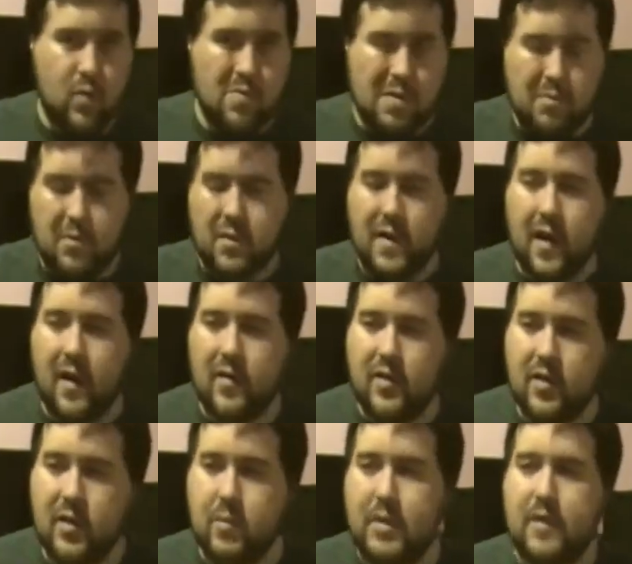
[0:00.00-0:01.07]
and remember things
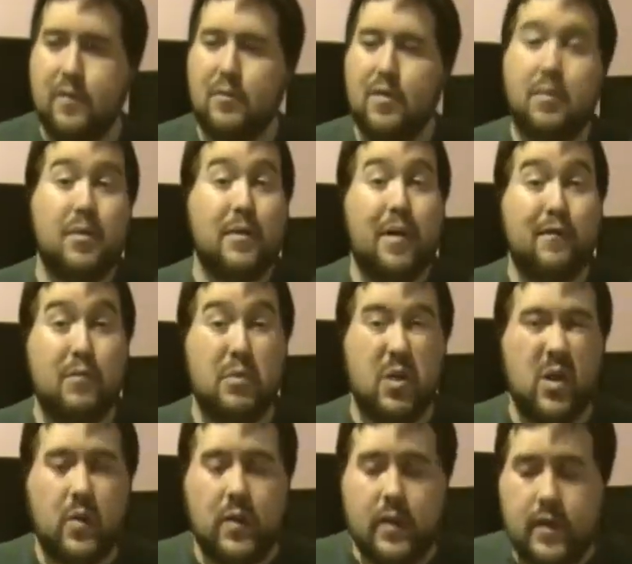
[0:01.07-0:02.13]
a little bit from something I'm not
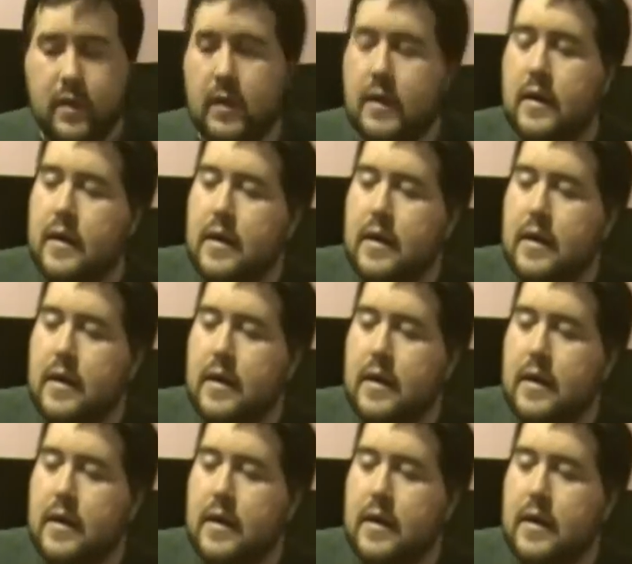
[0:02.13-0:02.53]
familiar with.